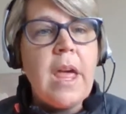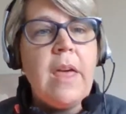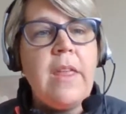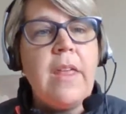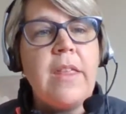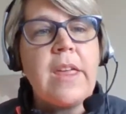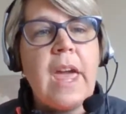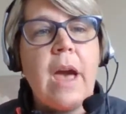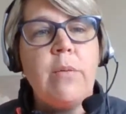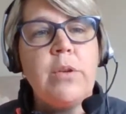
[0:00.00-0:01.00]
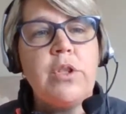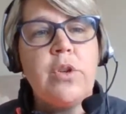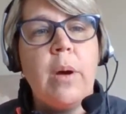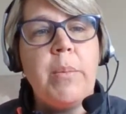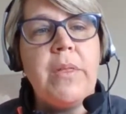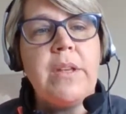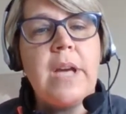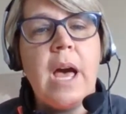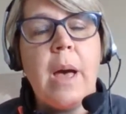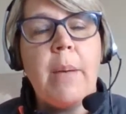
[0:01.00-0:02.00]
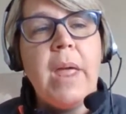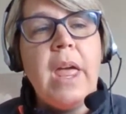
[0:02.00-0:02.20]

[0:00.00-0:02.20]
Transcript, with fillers: and then the cat will show up at the top,